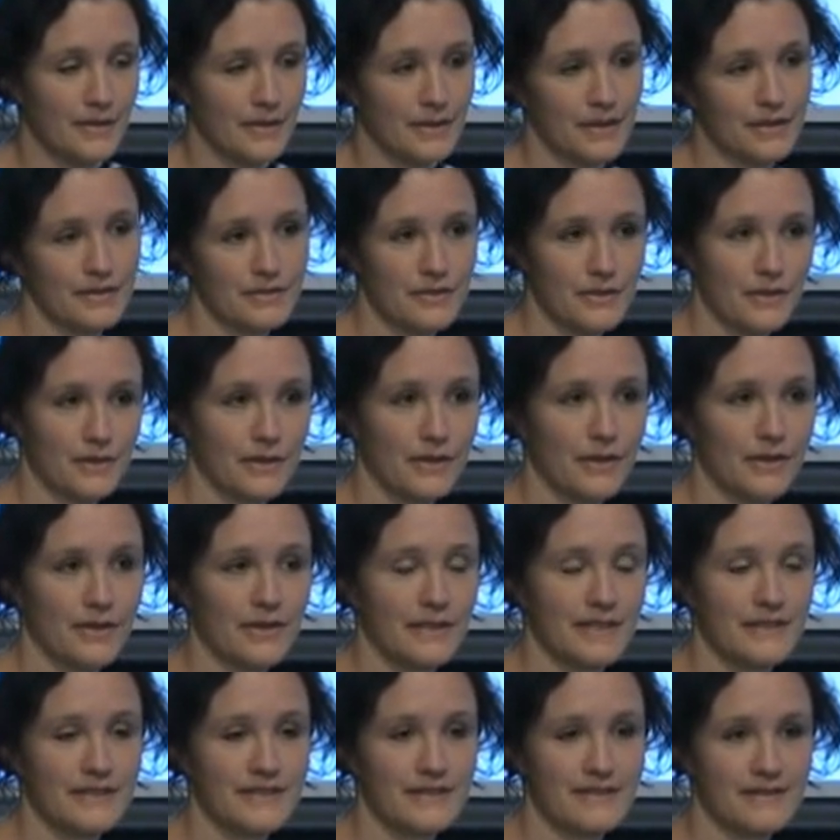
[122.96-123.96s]
and John
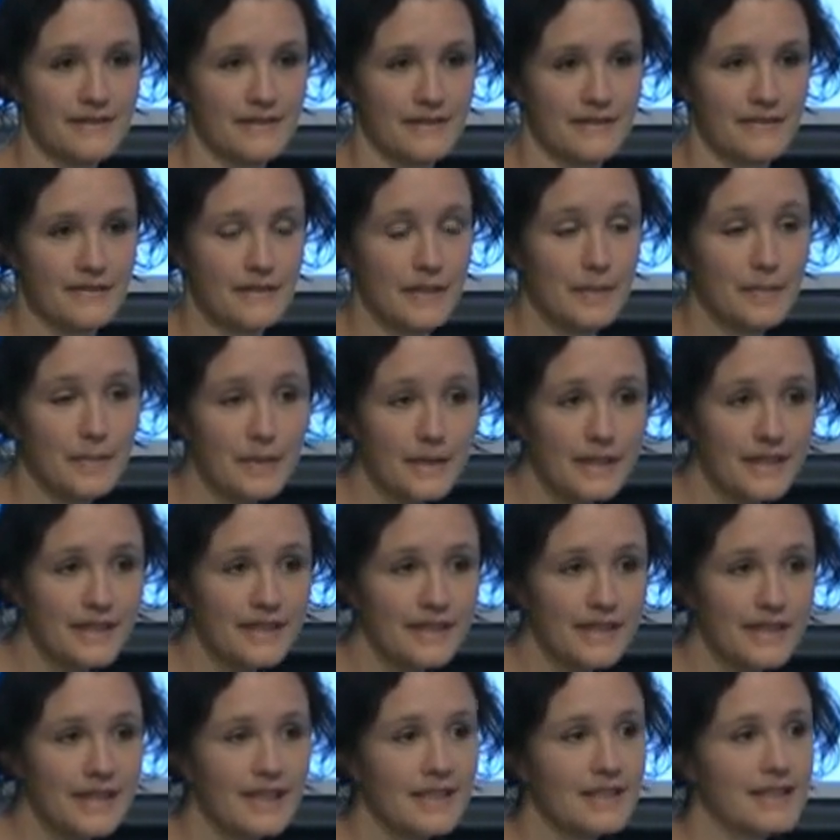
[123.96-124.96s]
Lauries of Shepparton,
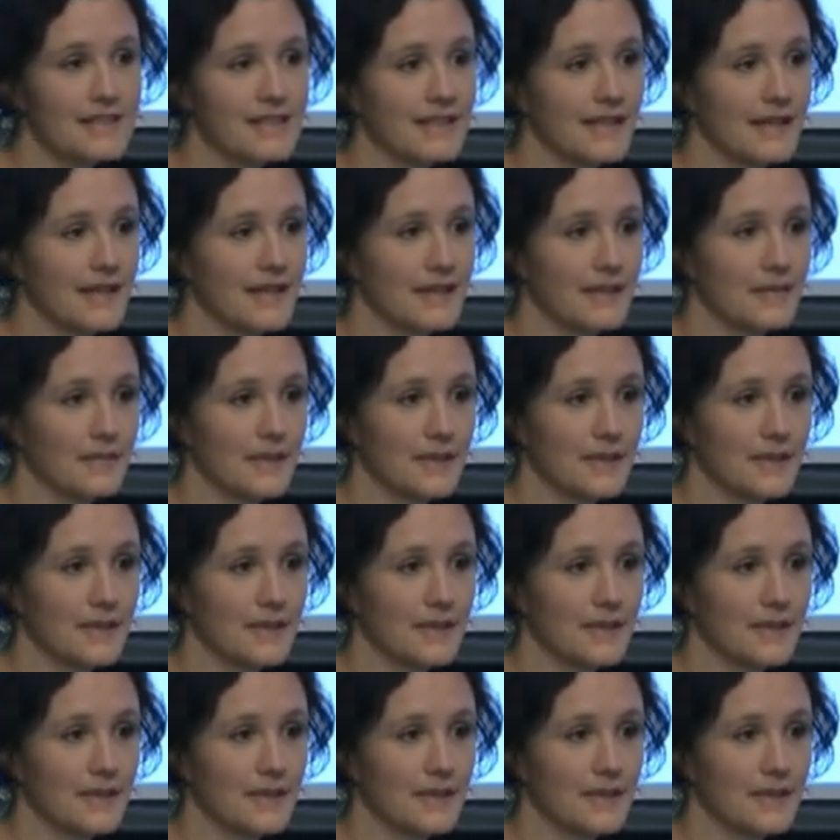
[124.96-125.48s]
together